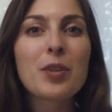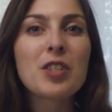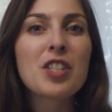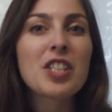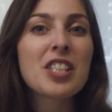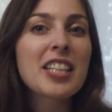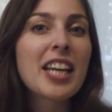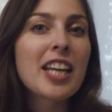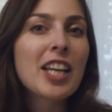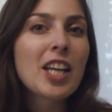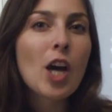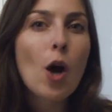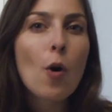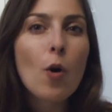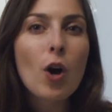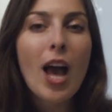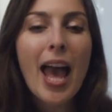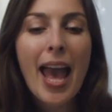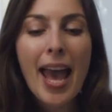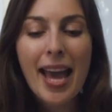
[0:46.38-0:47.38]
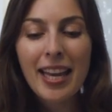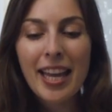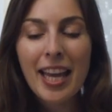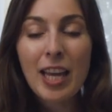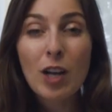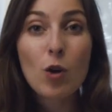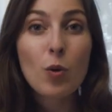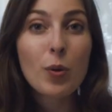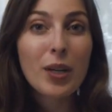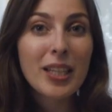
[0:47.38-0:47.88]
we're just gonna go ahead
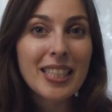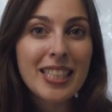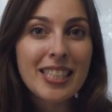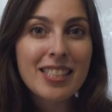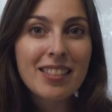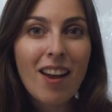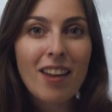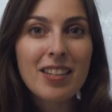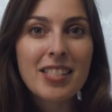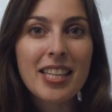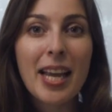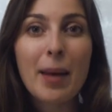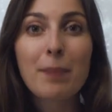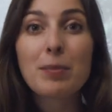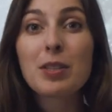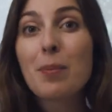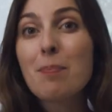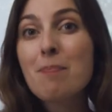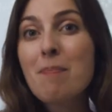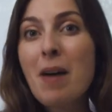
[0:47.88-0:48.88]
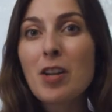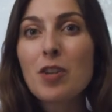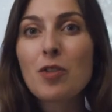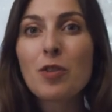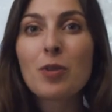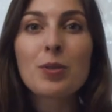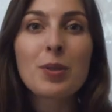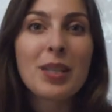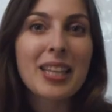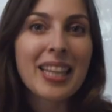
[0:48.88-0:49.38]
and quickly saute up some
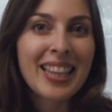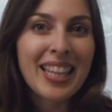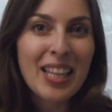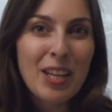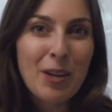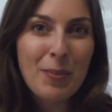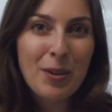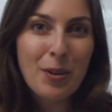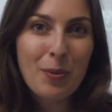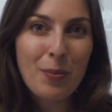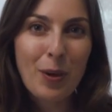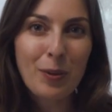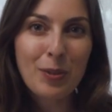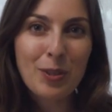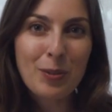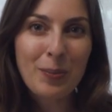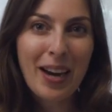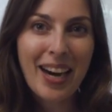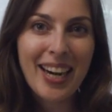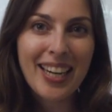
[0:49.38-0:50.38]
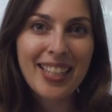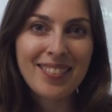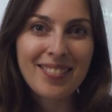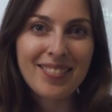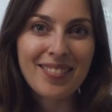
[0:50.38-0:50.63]
mushrooms with a little bit of rosemary.